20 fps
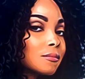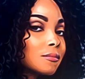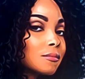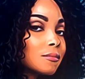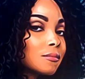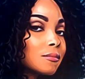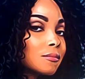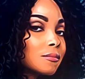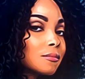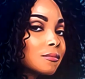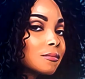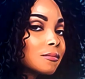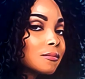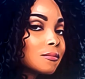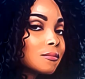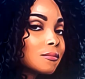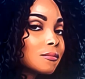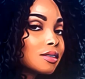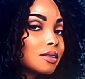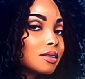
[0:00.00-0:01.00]
Okay,
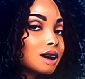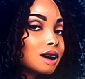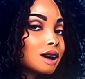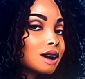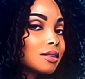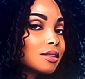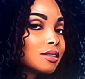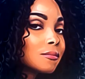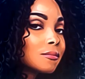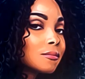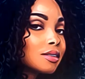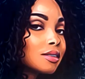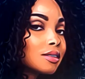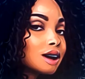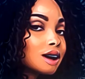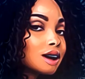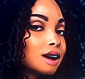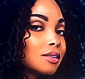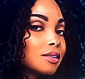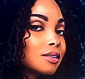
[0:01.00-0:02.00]
it's not his strong
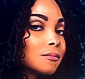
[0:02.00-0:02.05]
suit.